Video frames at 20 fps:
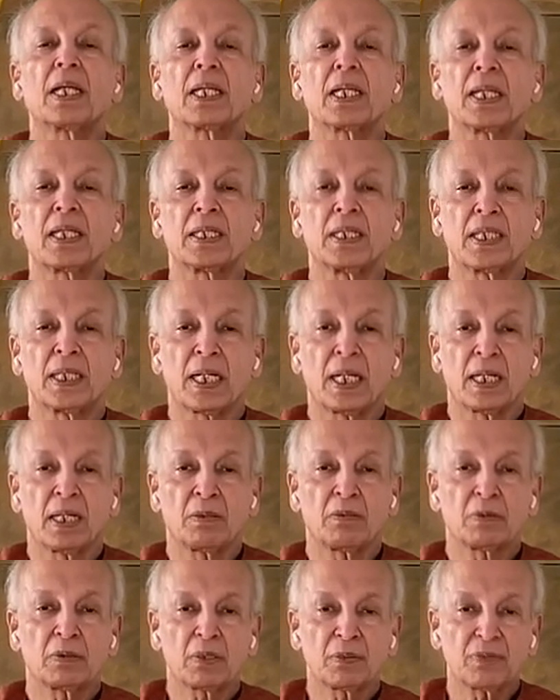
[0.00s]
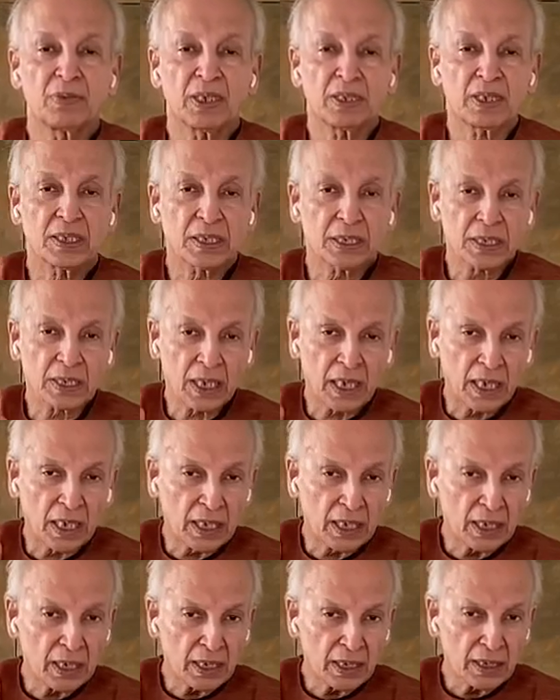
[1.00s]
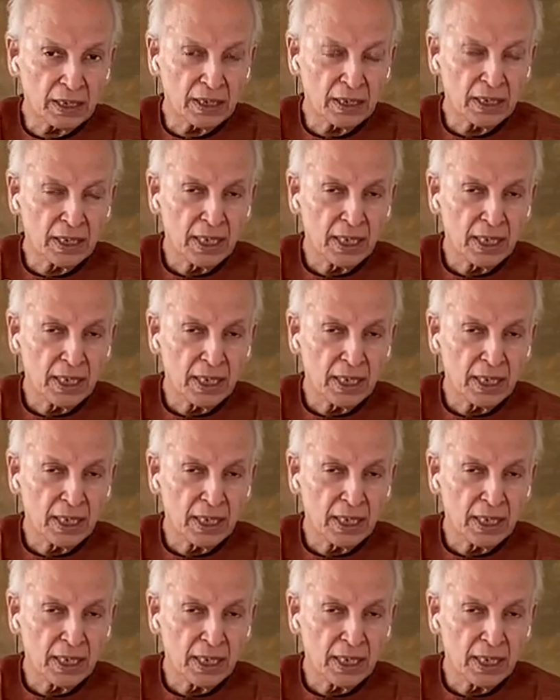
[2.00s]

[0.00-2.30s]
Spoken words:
getting out of the scar